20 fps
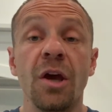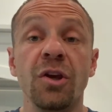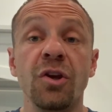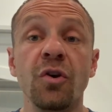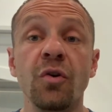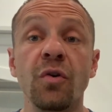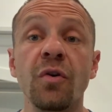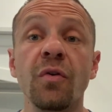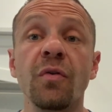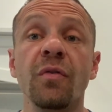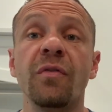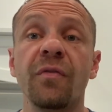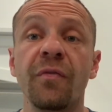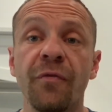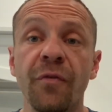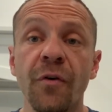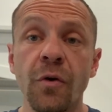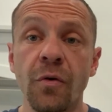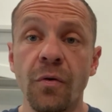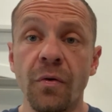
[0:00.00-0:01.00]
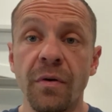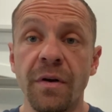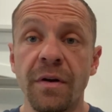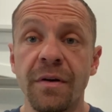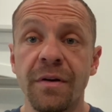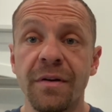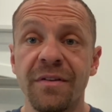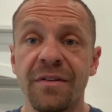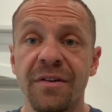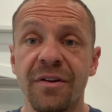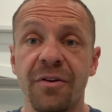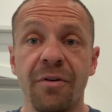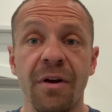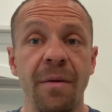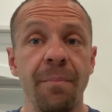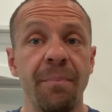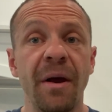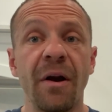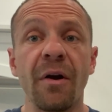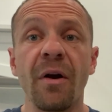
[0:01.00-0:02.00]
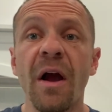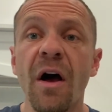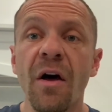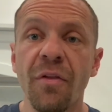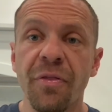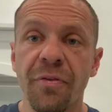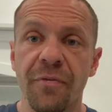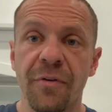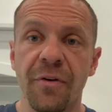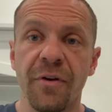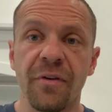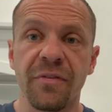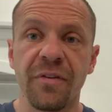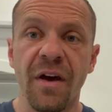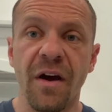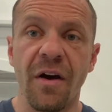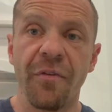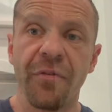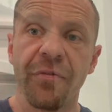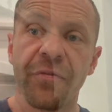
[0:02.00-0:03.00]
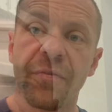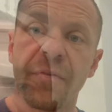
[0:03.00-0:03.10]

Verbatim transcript: you use food to create better health for yourself.